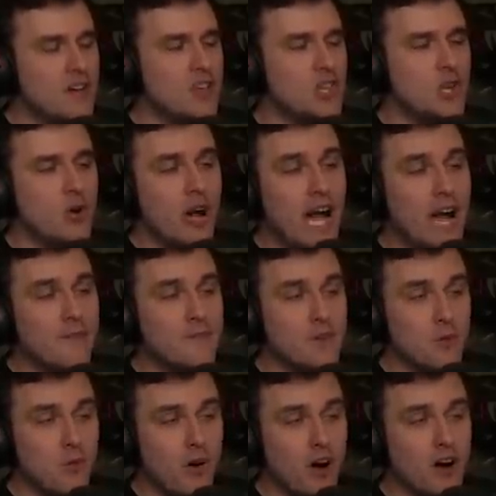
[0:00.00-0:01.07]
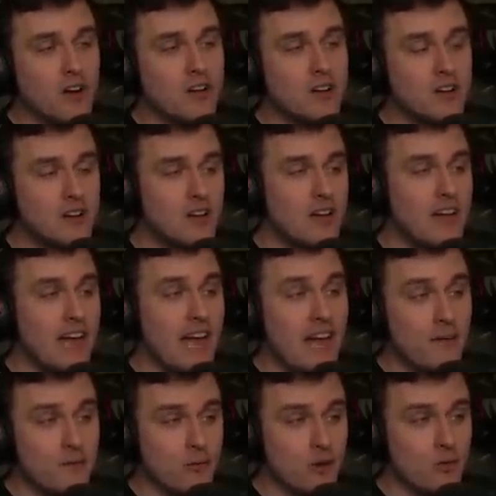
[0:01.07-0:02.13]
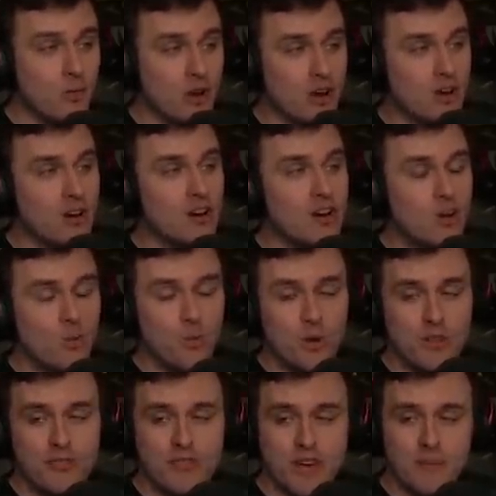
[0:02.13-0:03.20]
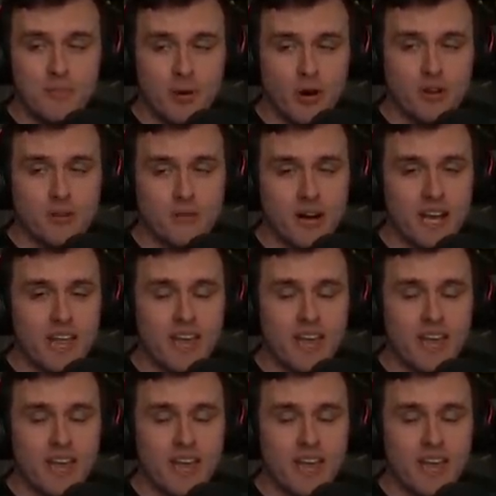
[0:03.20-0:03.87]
You have to walk everywhere with that Pokemon,